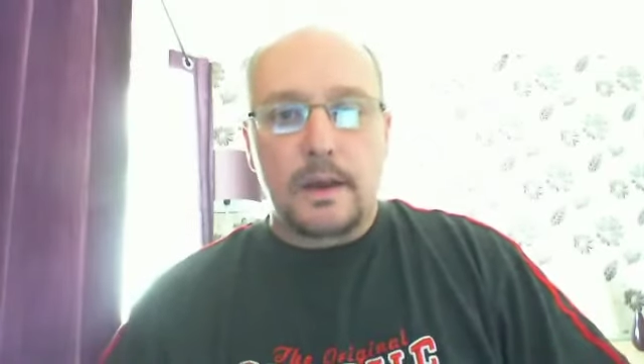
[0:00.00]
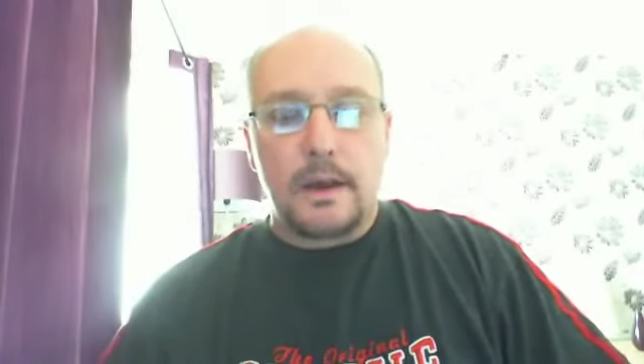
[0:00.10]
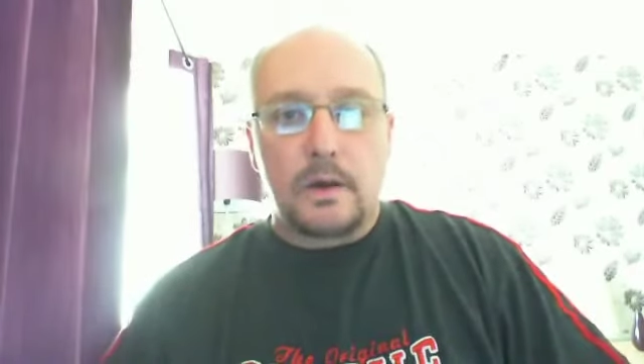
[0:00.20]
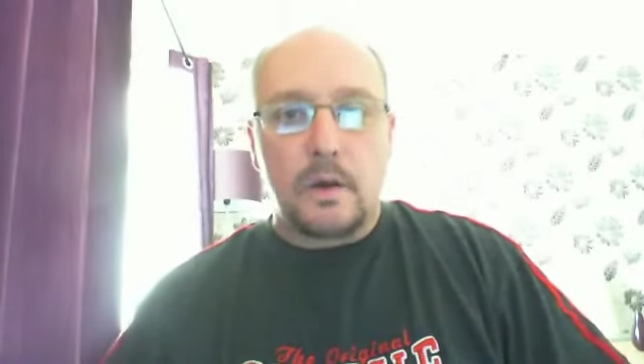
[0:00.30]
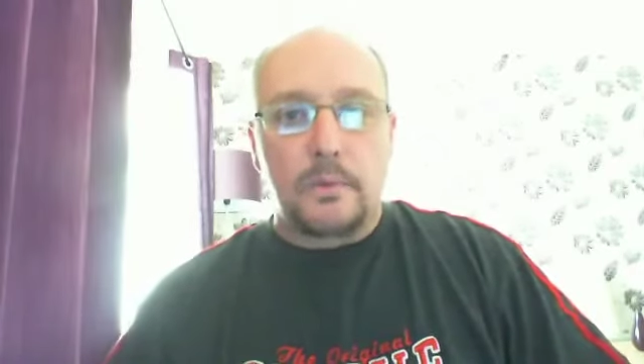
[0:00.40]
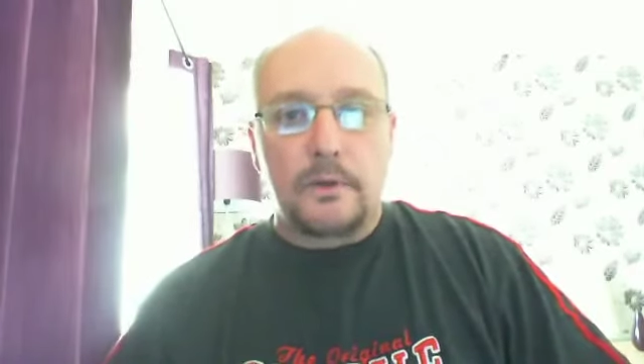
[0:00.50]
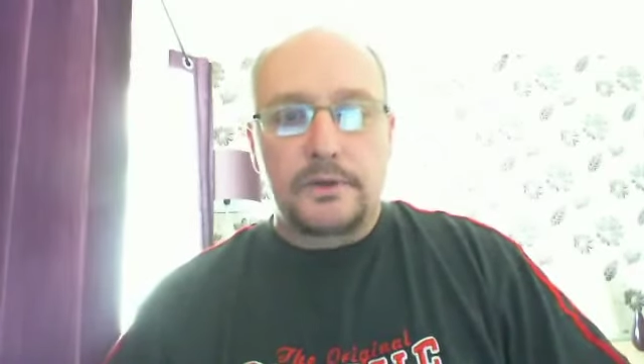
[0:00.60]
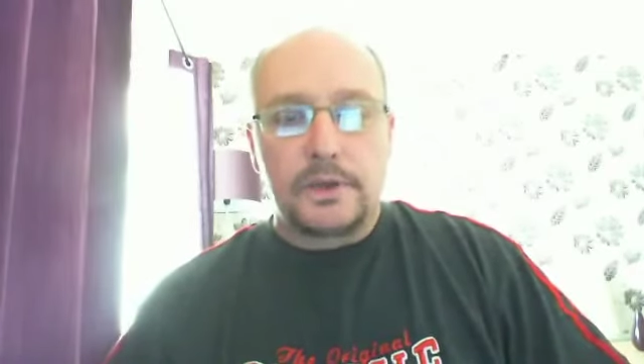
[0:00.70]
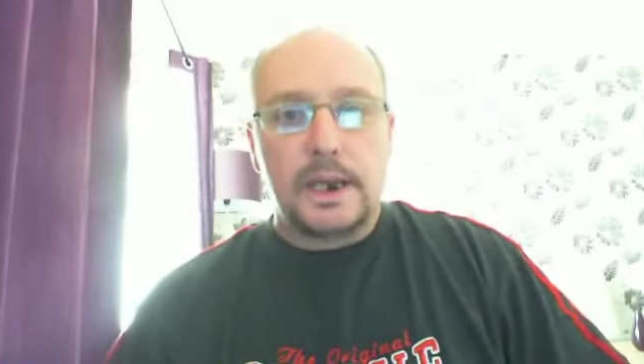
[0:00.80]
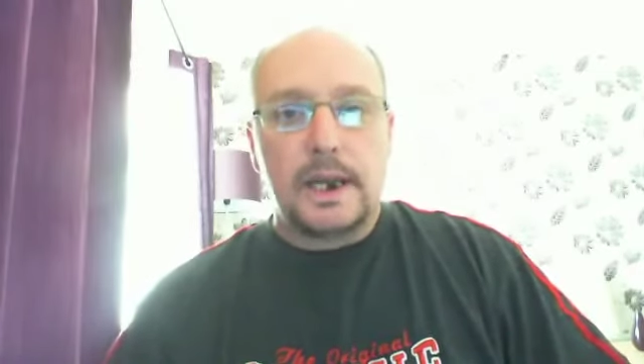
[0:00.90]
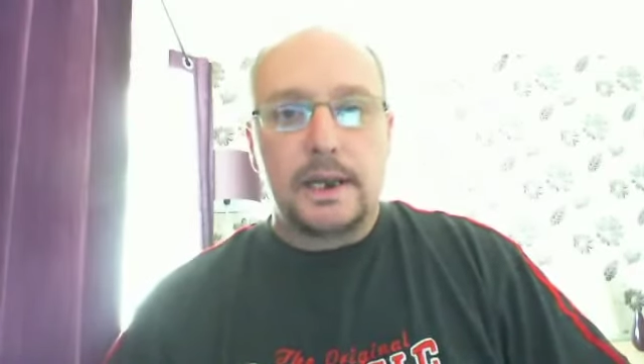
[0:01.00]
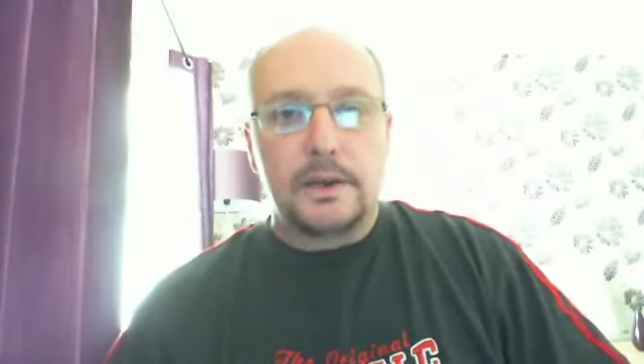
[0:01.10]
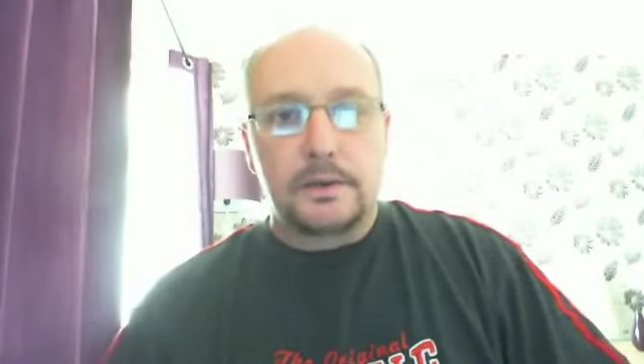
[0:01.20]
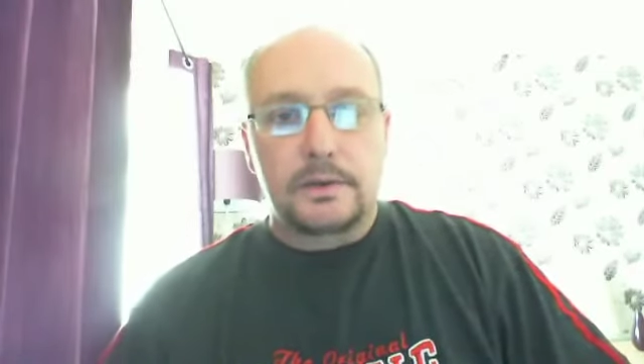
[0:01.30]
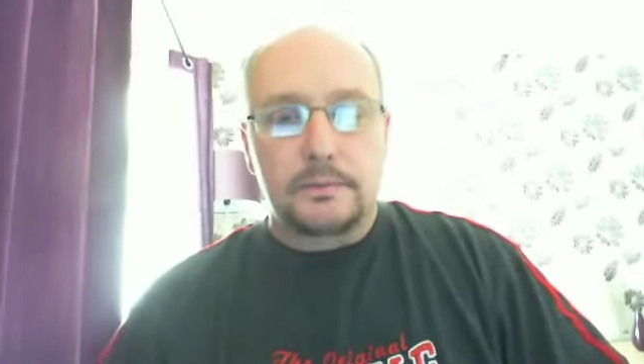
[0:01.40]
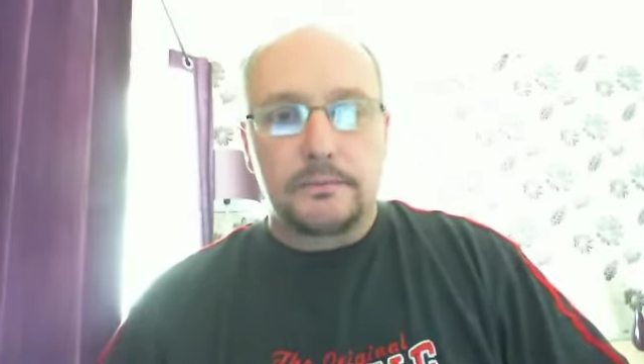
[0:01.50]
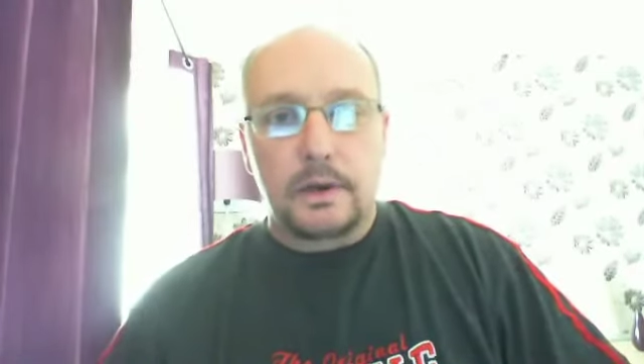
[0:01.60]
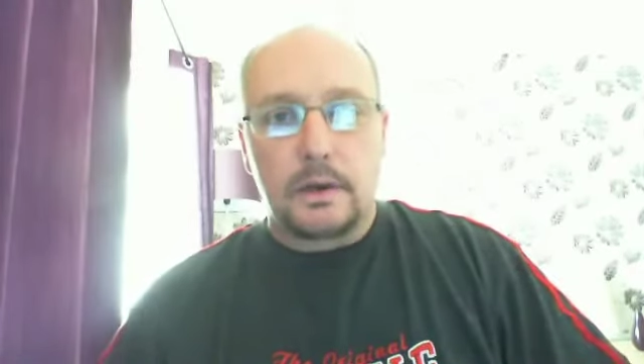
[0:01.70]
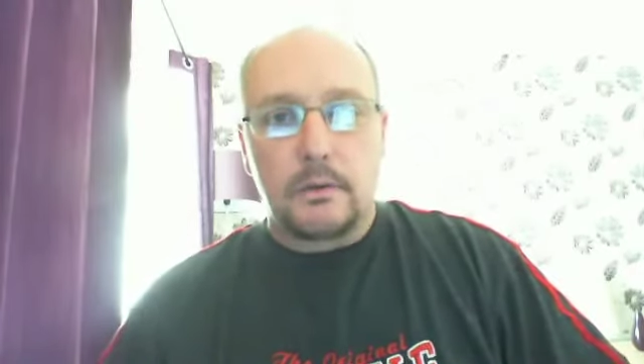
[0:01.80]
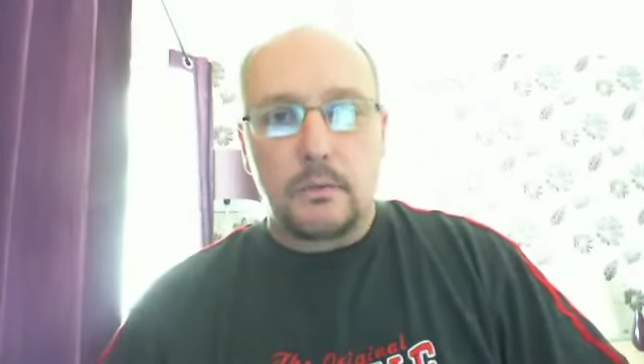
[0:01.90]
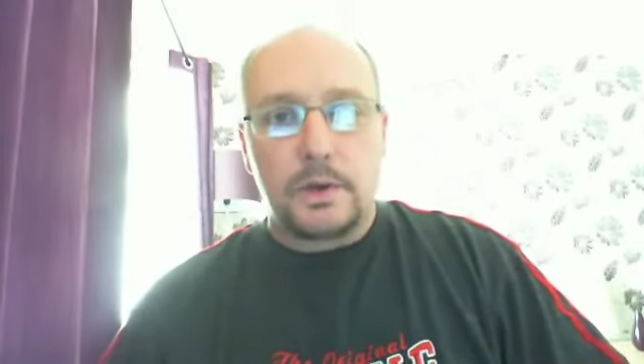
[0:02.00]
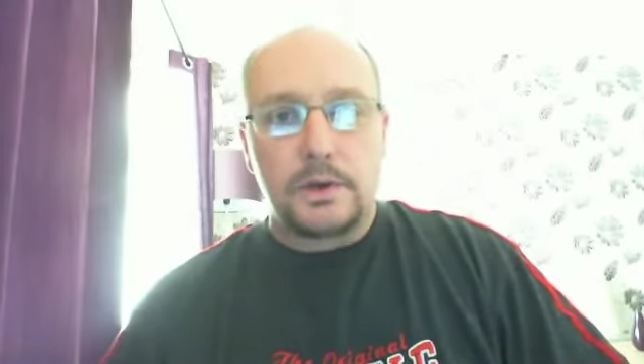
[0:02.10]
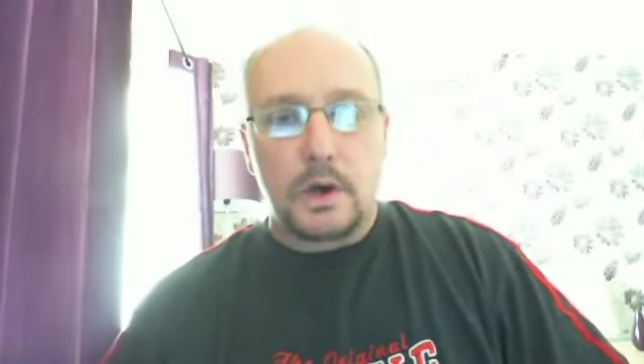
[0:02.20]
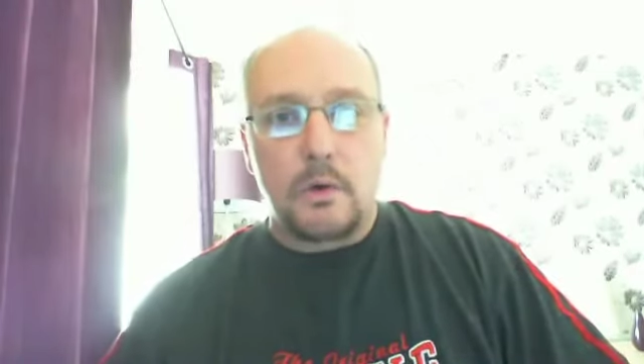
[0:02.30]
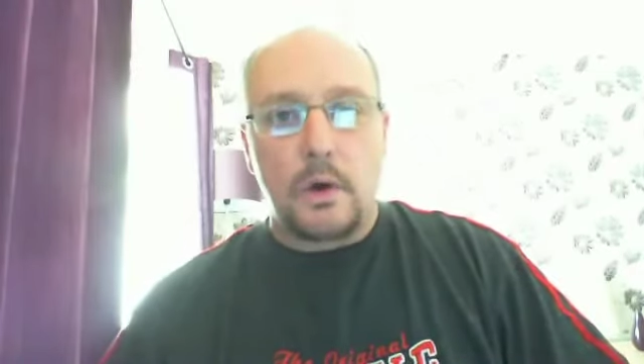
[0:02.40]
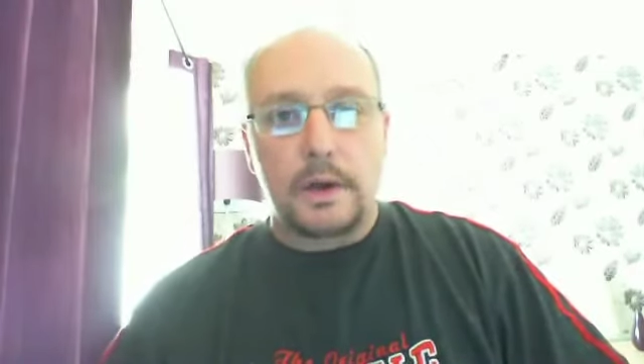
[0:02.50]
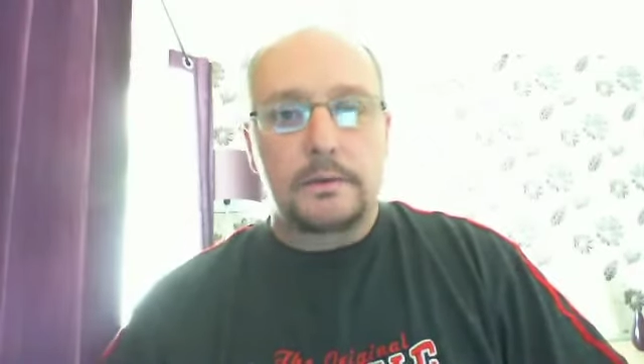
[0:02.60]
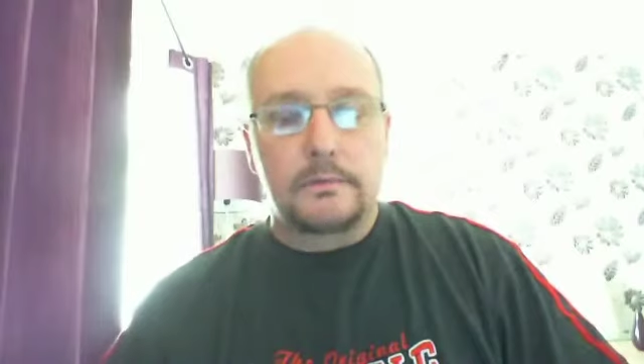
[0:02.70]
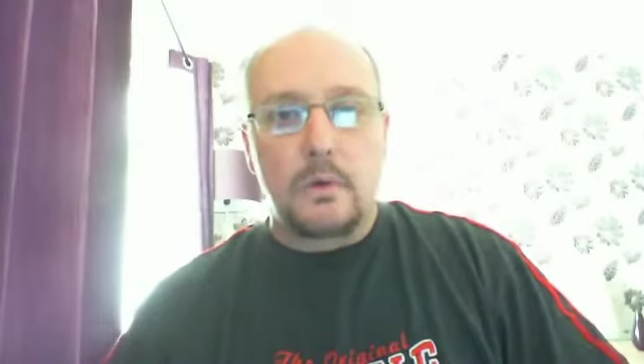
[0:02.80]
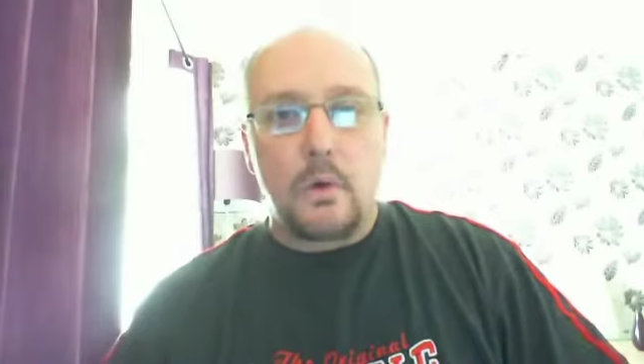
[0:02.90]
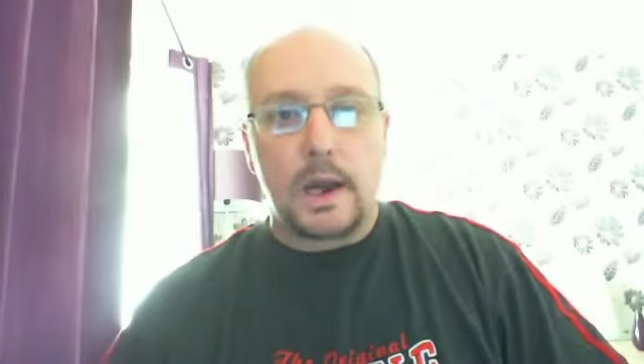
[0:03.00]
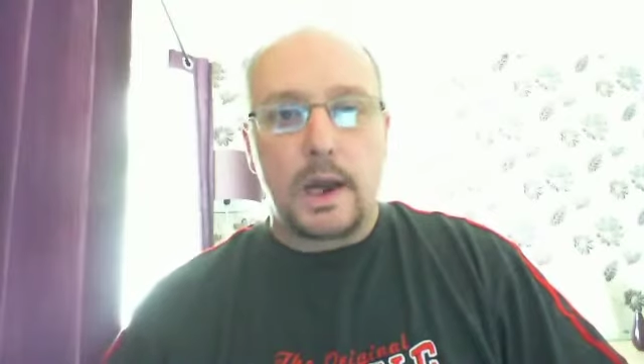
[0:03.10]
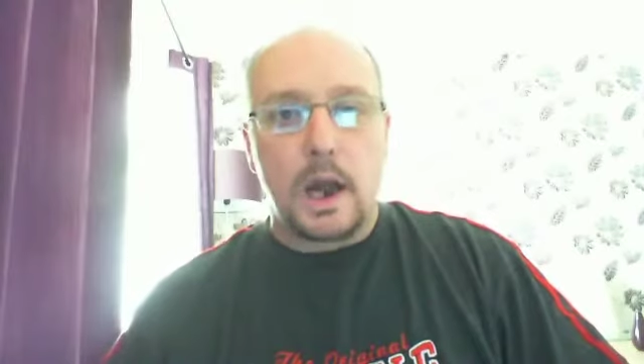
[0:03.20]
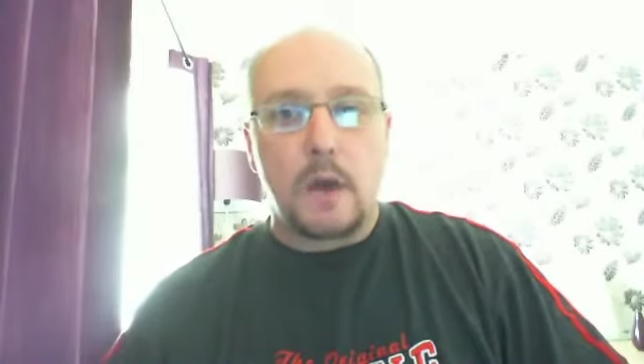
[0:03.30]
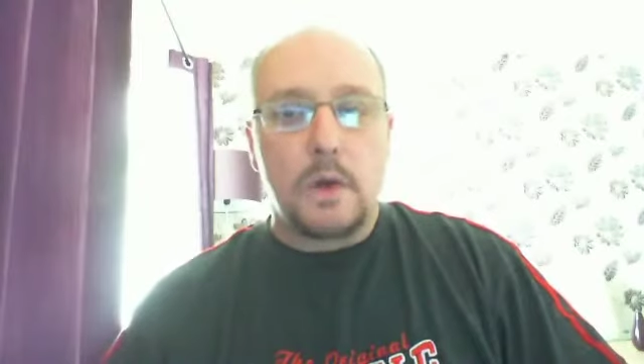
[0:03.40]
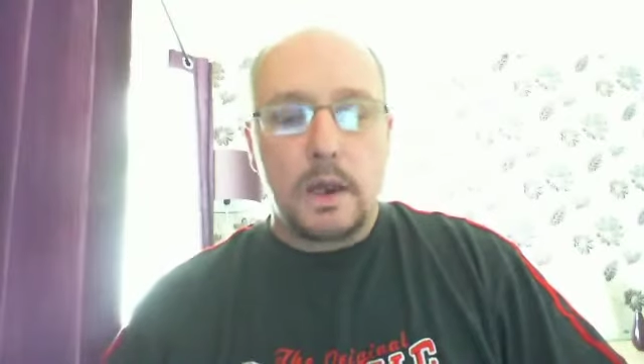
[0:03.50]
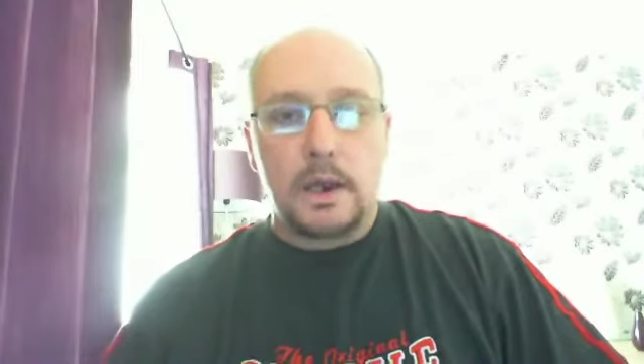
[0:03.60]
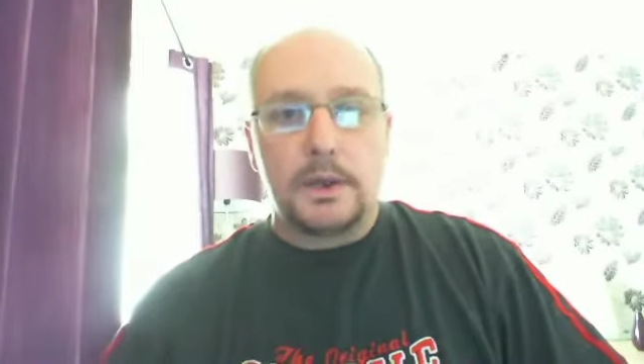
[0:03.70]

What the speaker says: a couple of ceilings which are quite low,